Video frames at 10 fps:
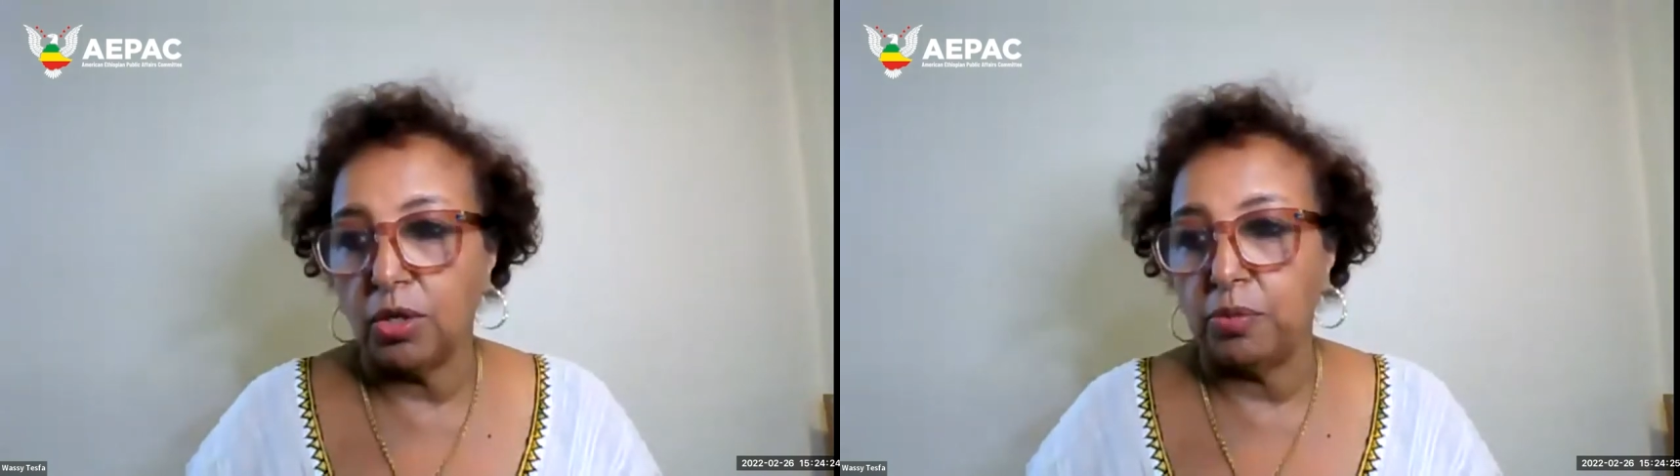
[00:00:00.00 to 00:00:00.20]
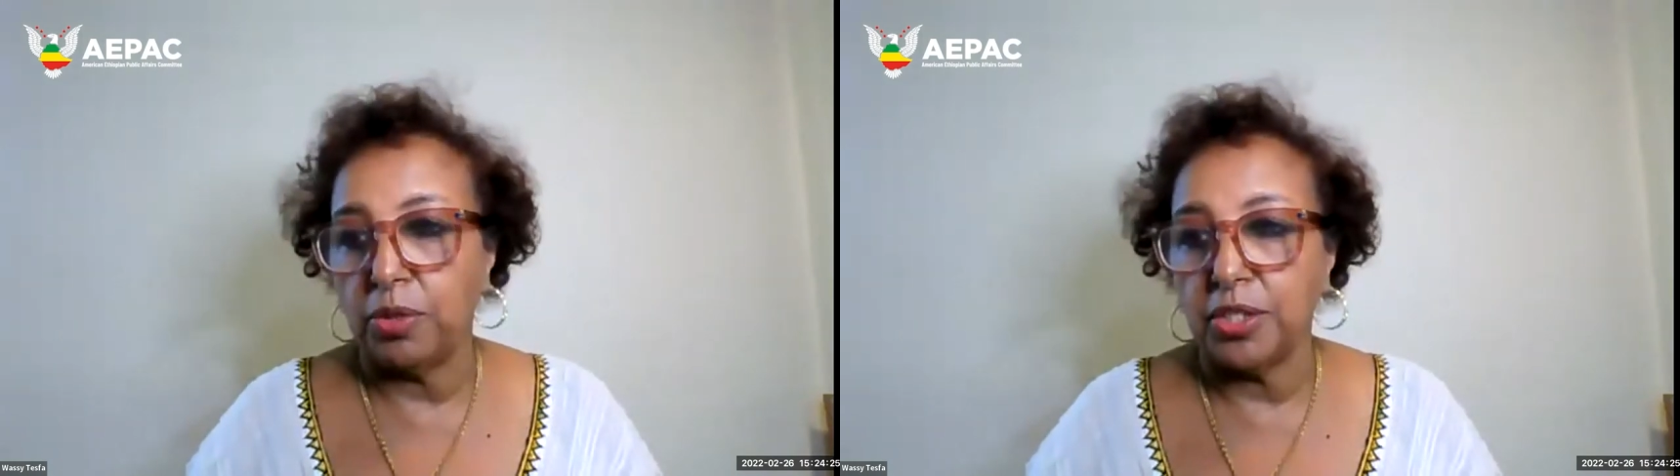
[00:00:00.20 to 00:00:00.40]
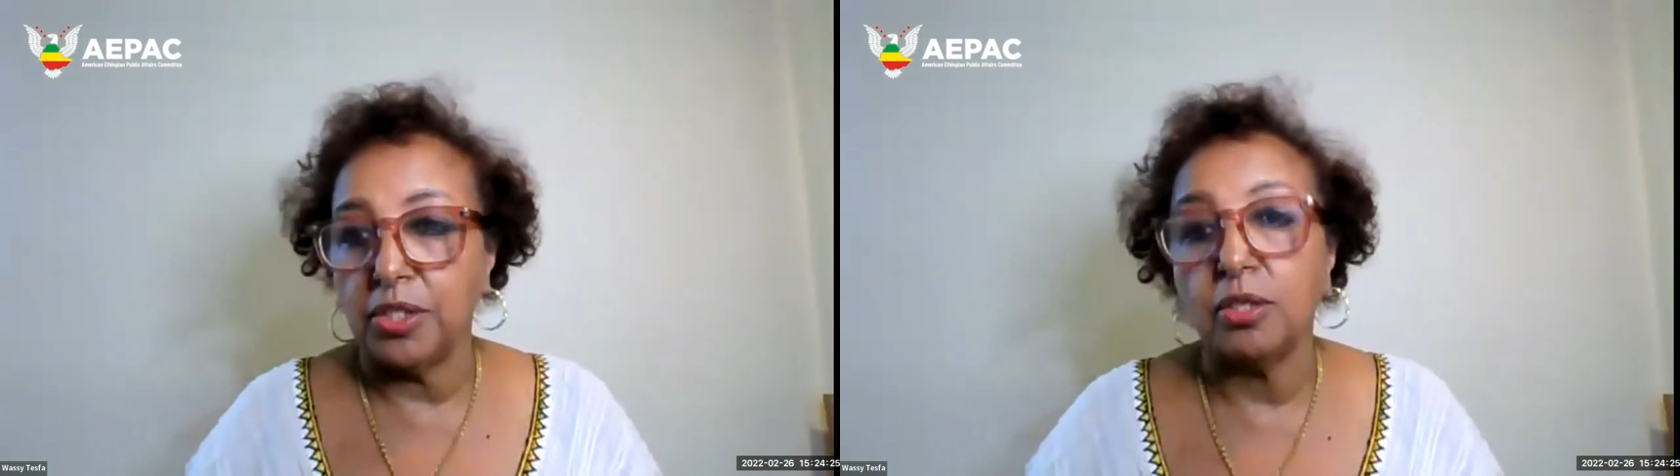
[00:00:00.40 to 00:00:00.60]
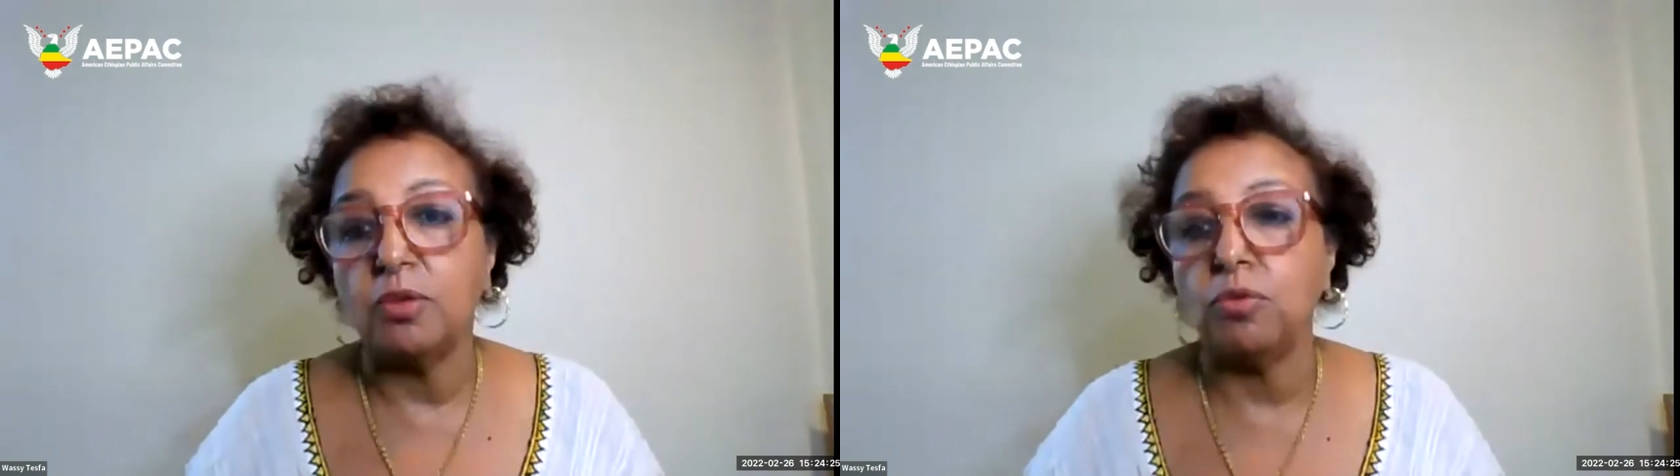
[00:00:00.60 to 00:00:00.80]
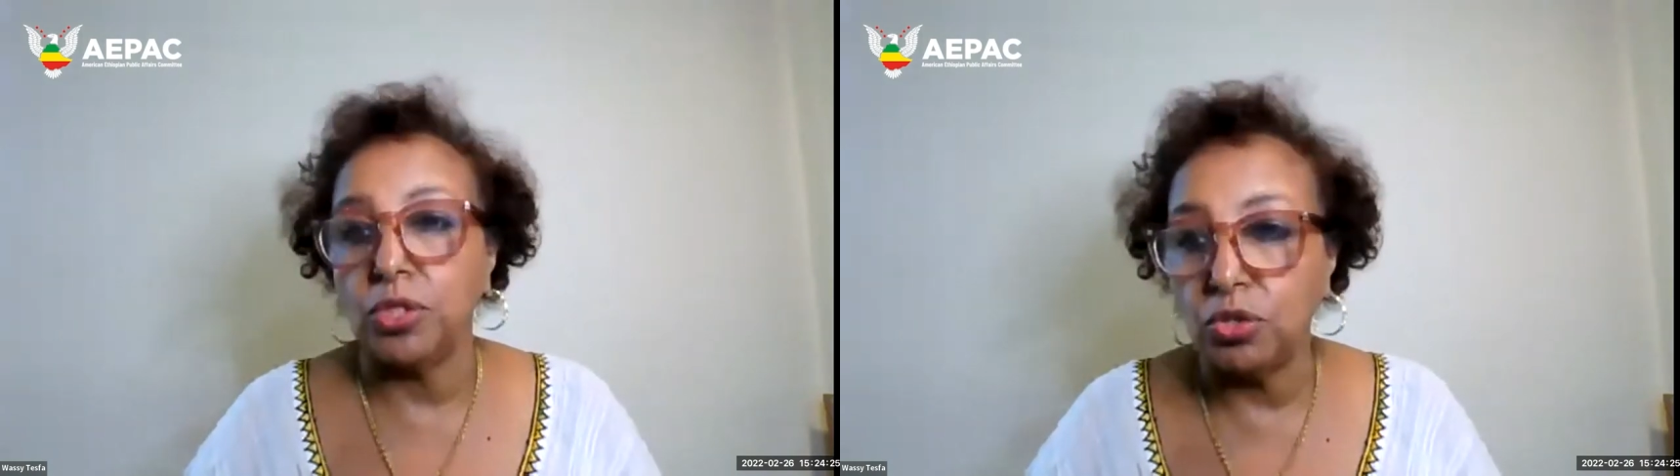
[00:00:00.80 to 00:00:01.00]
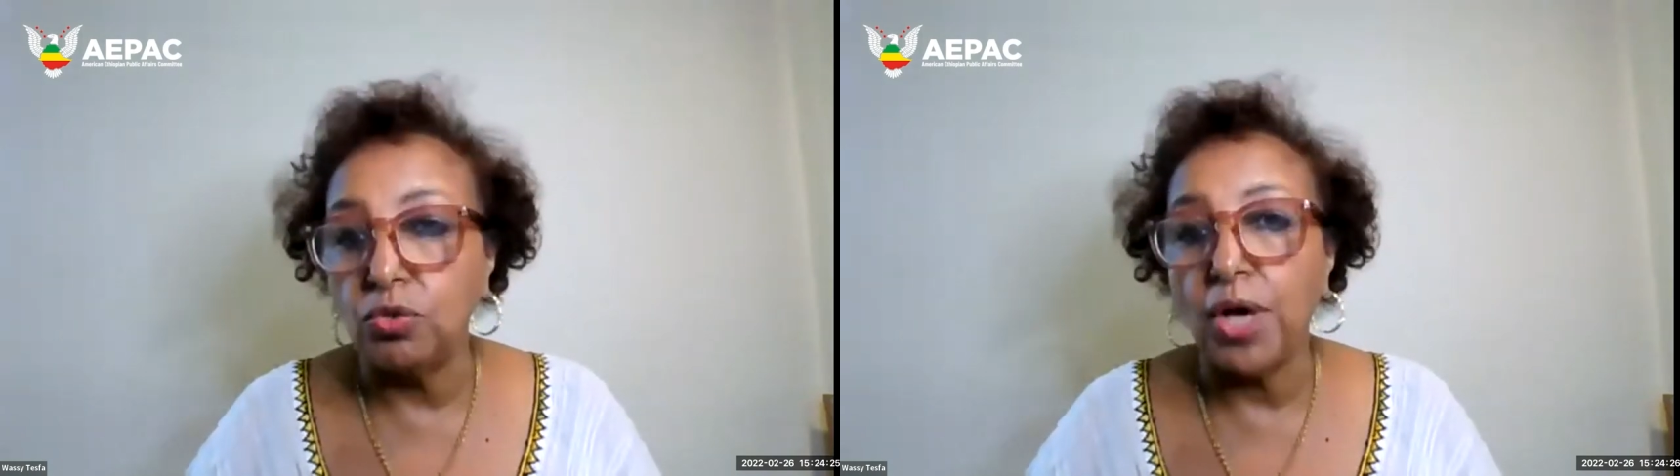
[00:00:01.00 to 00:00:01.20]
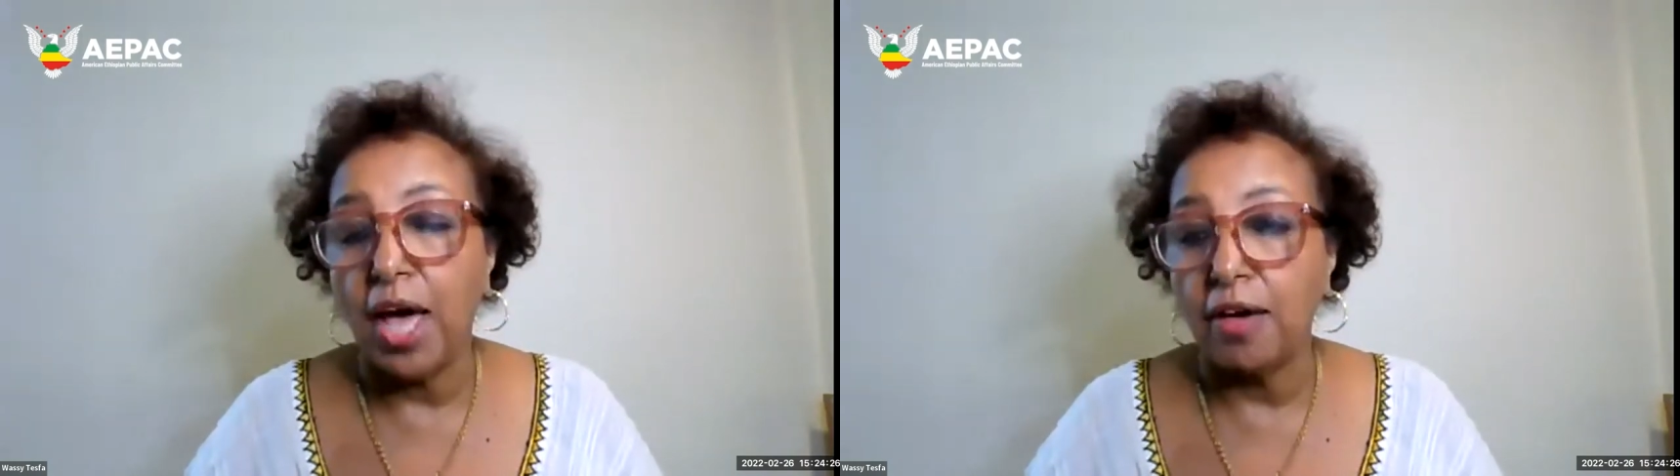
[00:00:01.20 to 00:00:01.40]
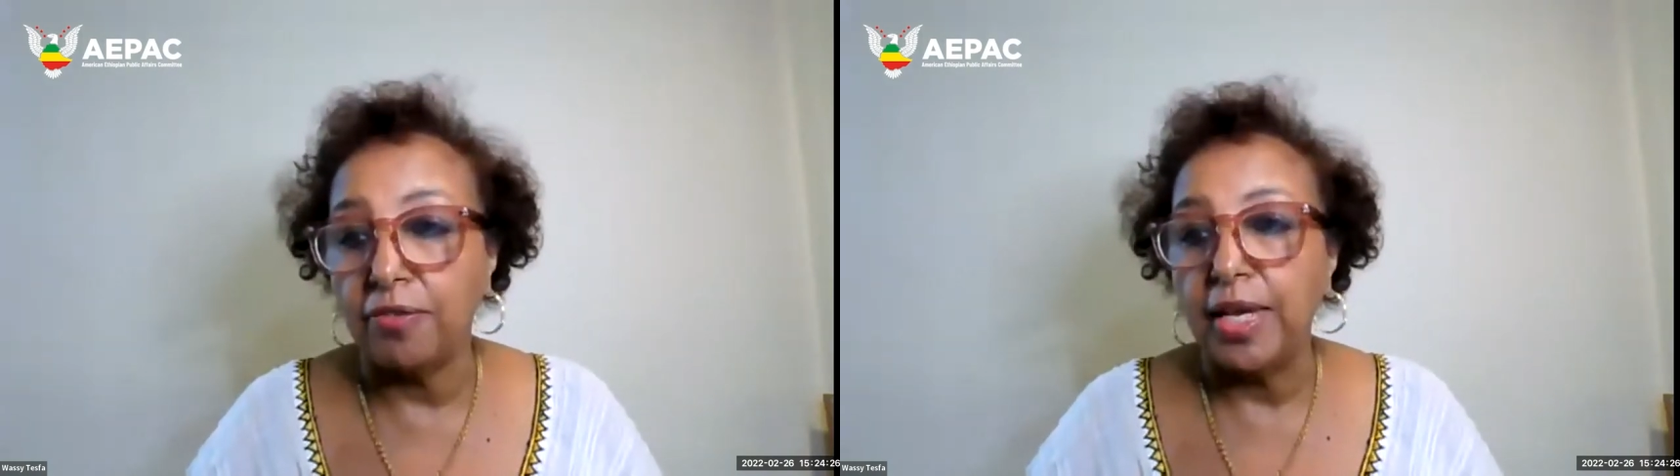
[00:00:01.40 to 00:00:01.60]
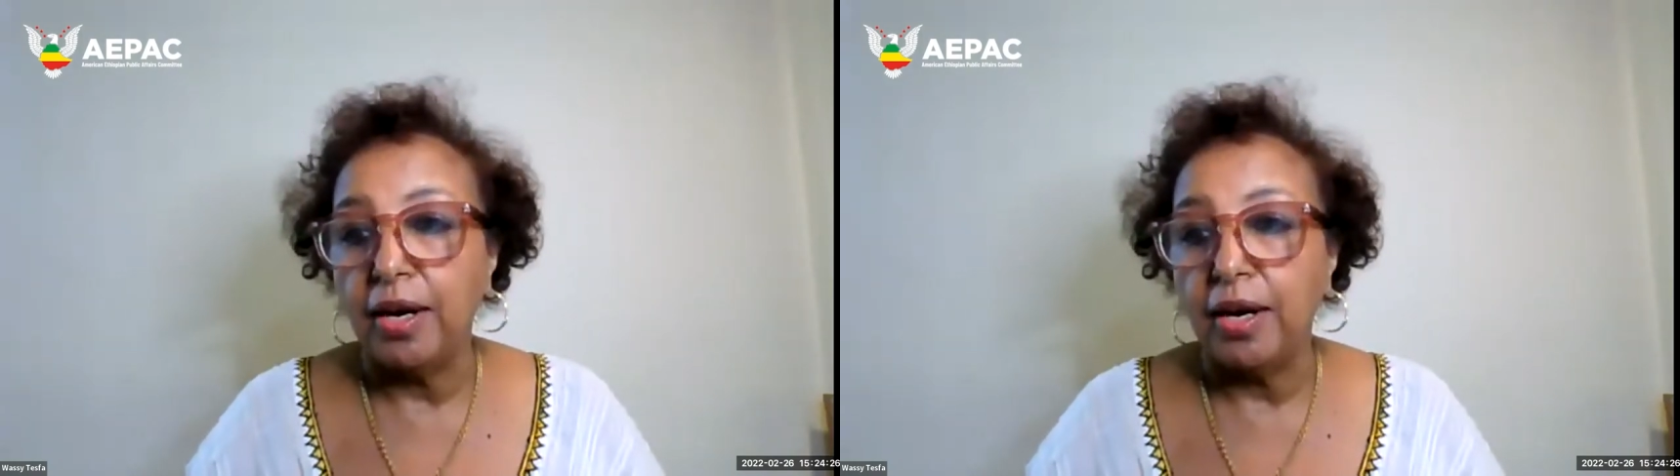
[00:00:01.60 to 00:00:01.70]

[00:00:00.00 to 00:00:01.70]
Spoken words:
represent. And we do have